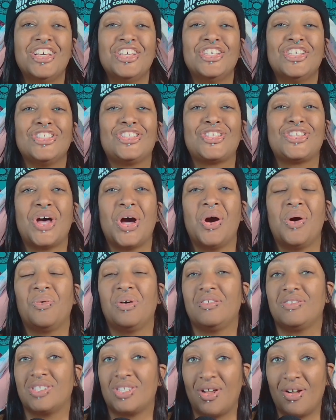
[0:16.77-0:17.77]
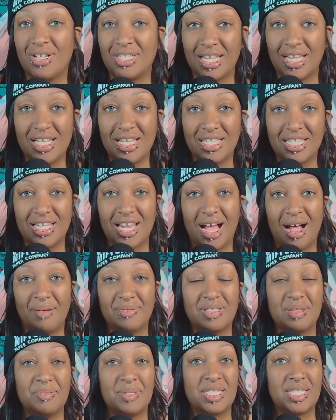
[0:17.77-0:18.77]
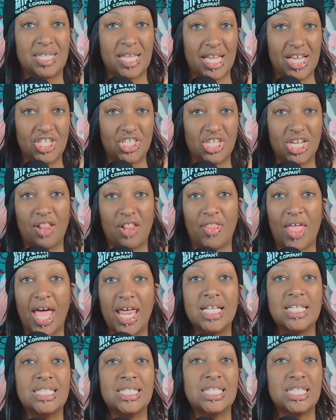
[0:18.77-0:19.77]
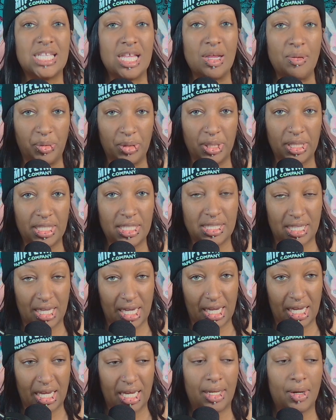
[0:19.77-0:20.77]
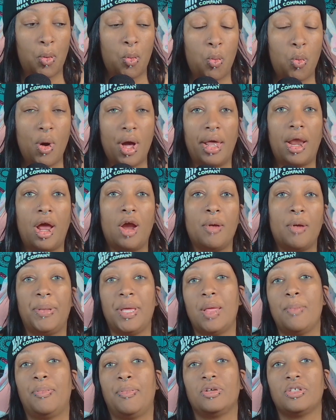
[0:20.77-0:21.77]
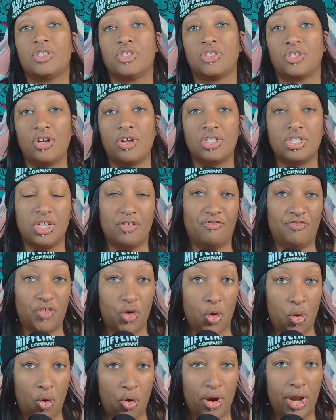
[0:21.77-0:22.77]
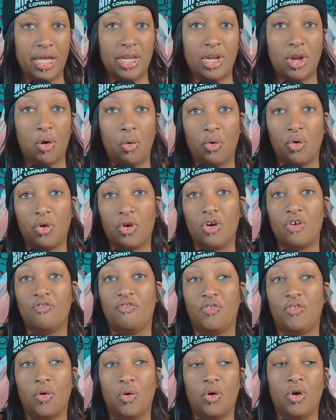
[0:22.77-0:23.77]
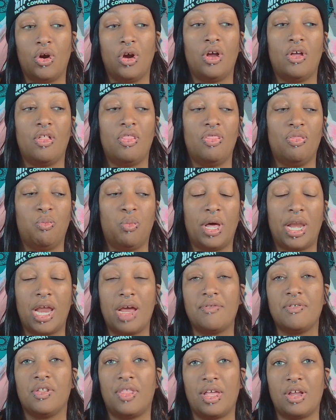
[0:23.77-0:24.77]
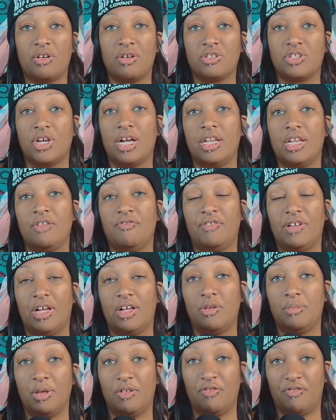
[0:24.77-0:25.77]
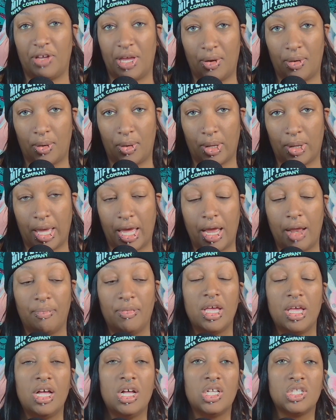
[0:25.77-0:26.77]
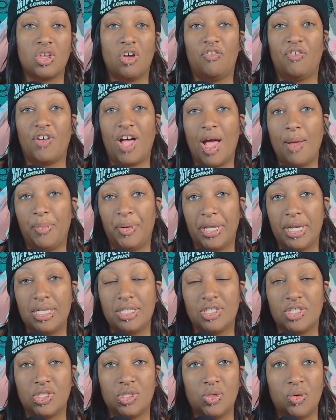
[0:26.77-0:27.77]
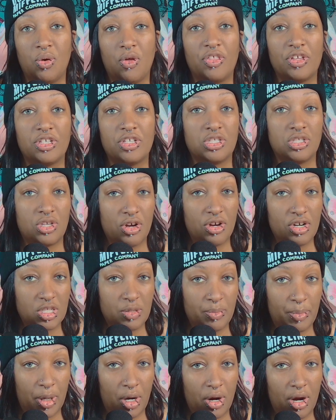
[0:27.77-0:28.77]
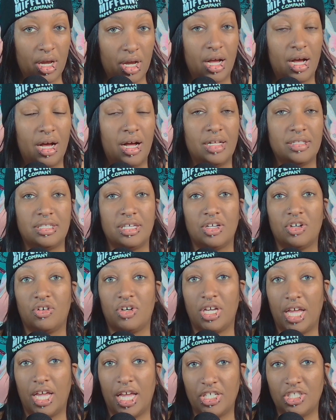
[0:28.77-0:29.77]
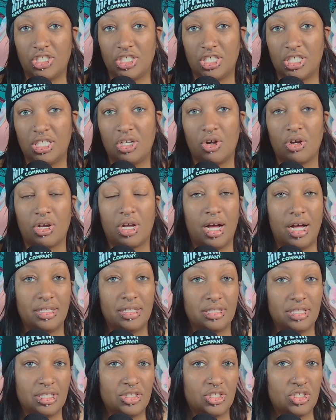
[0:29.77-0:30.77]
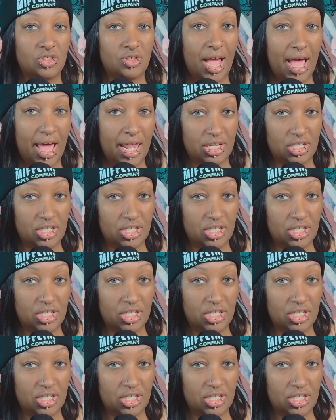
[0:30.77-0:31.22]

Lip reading: So, with search engine optimization, that is simply saying what are people searching for in order for whatever they are trying to find to be found, okay? So if I put into the search bar content creation or content strategy,